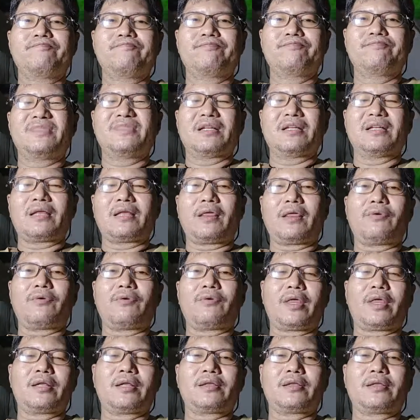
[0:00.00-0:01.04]

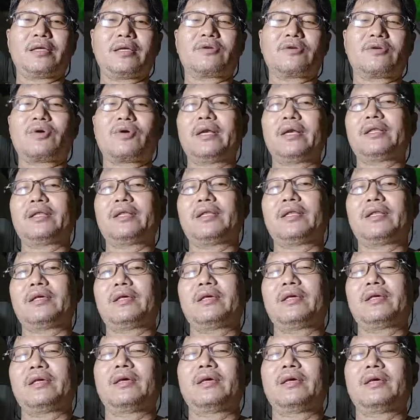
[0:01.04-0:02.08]
deteriorate in quality
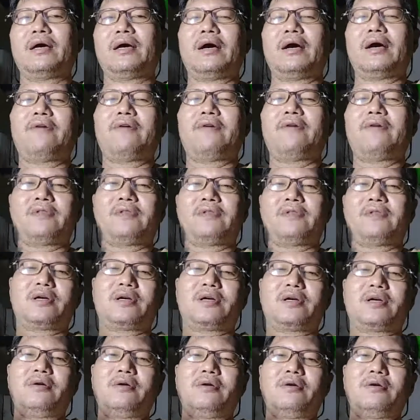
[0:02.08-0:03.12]

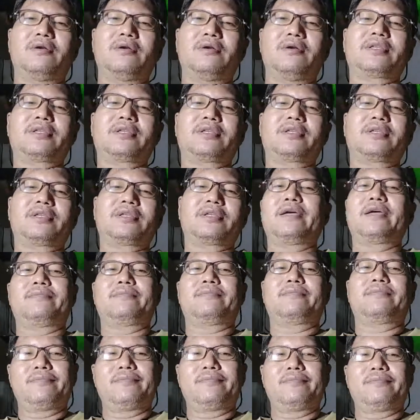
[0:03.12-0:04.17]
after a long time.
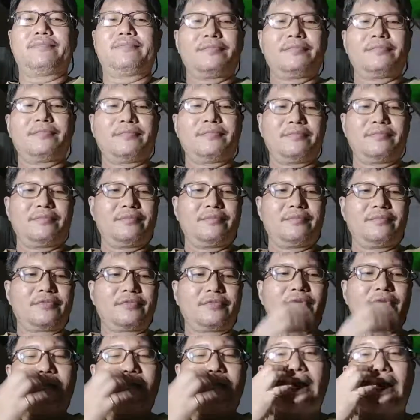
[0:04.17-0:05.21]

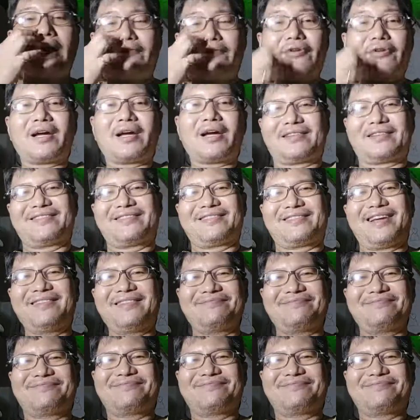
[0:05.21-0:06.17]
So there, I forgot. Yeah,